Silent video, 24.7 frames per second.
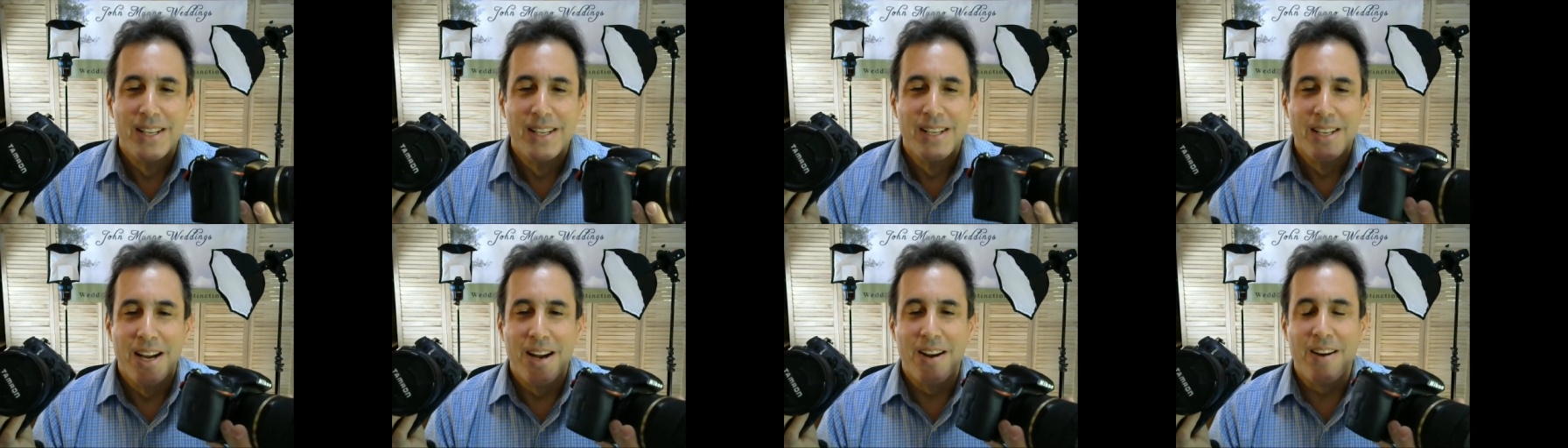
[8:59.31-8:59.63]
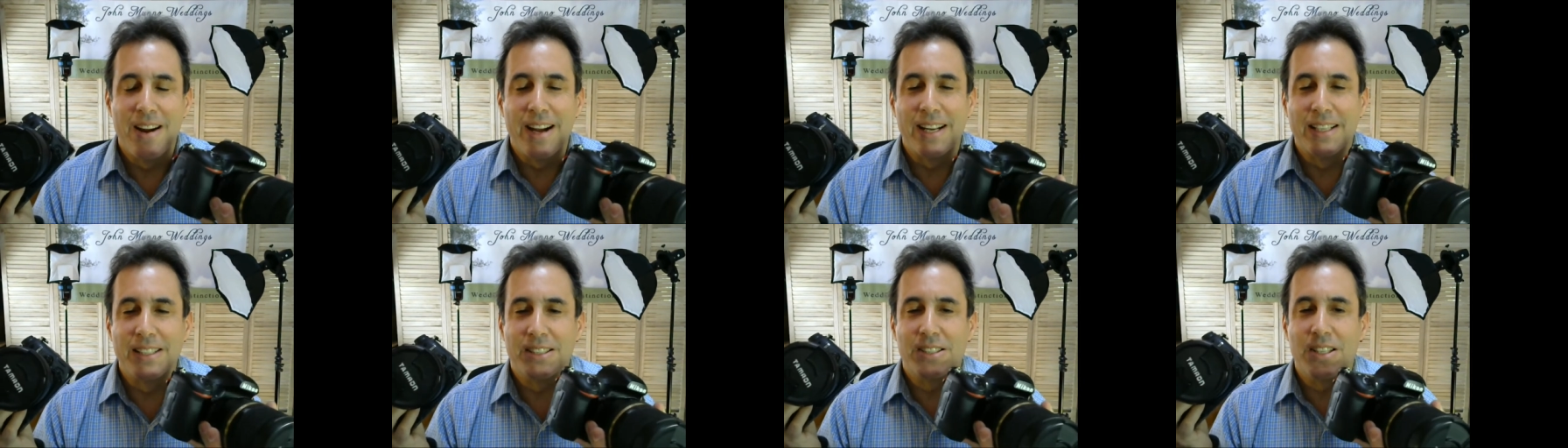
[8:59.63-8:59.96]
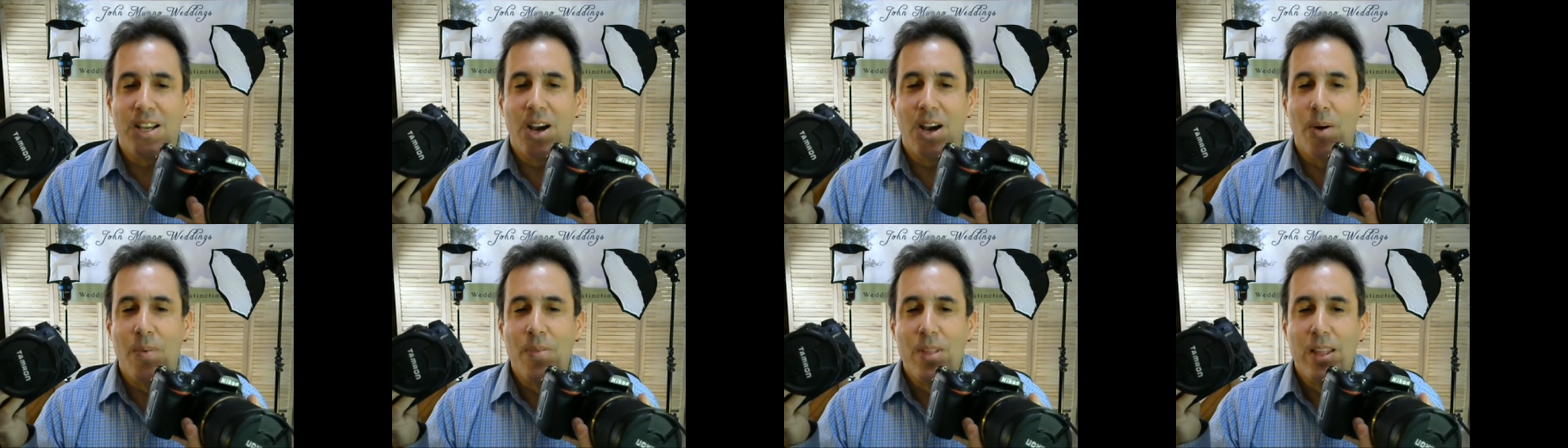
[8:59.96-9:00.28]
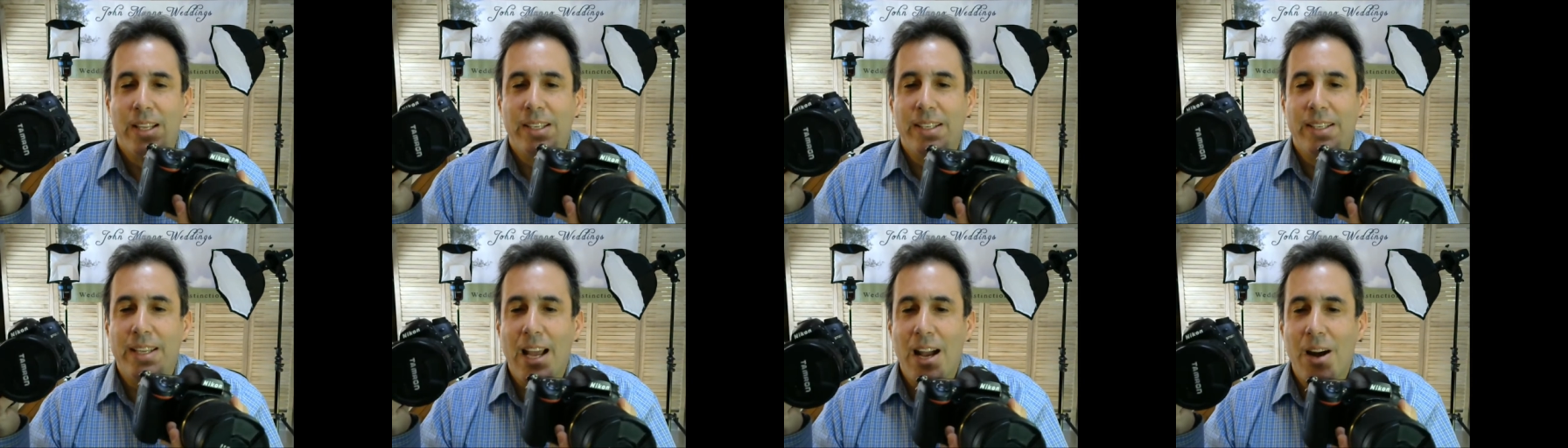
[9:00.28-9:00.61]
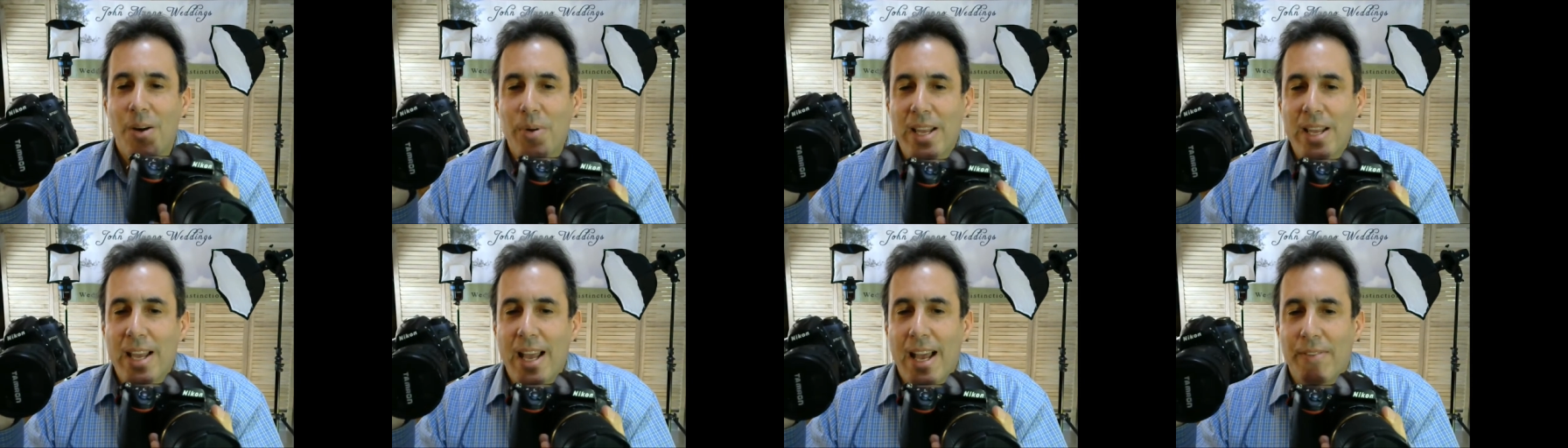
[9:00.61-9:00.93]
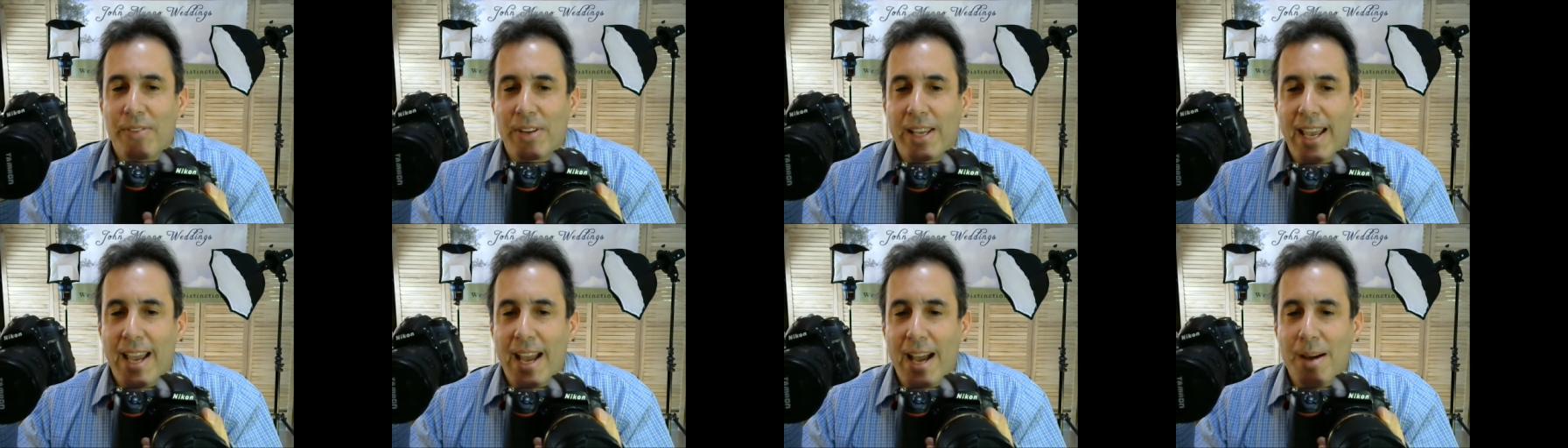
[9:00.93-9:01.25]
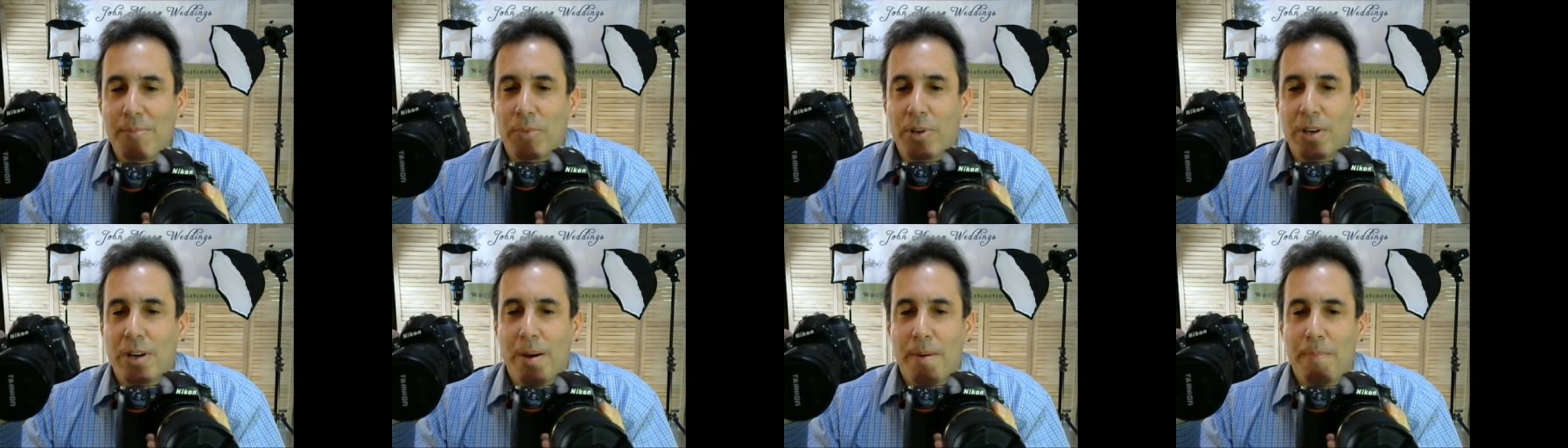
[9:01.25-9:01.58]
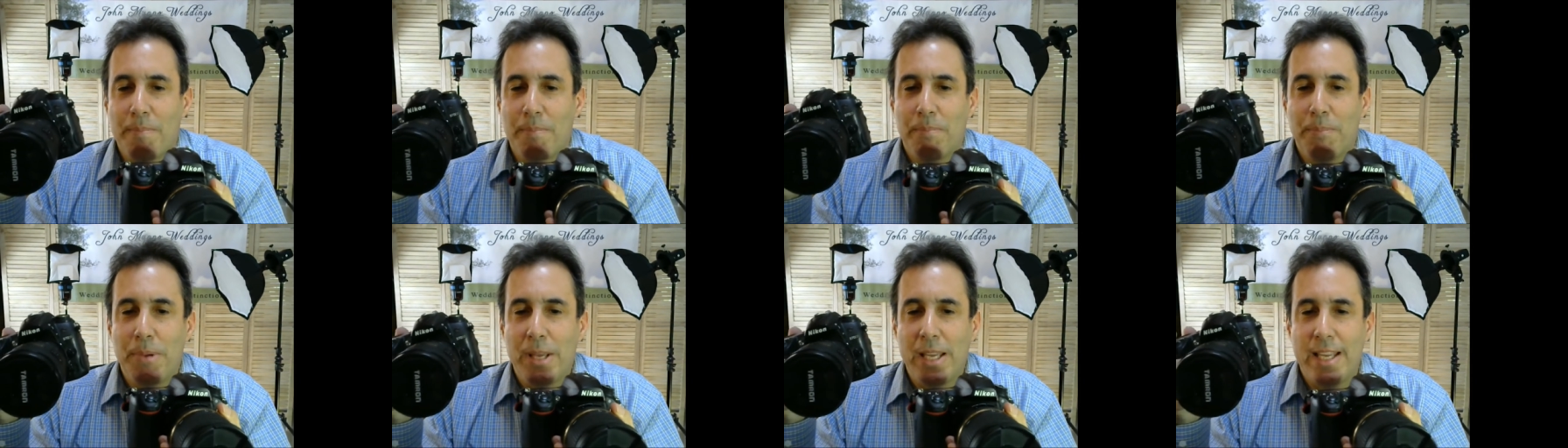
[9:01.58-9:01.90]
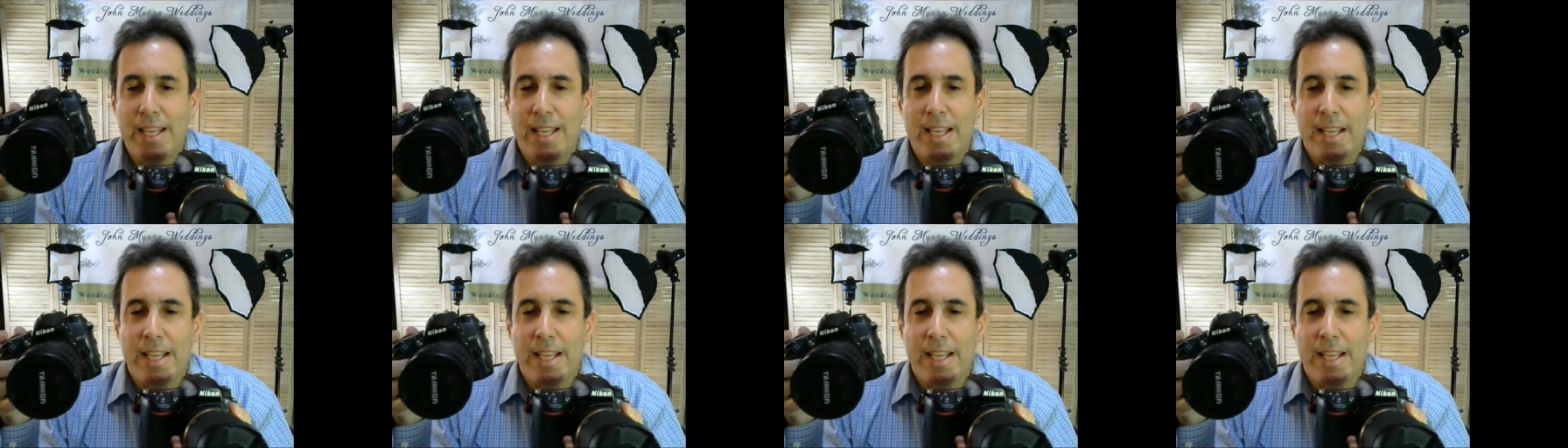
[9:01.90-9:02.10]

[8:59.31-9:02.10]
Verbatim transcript: All right, so now we have camera B,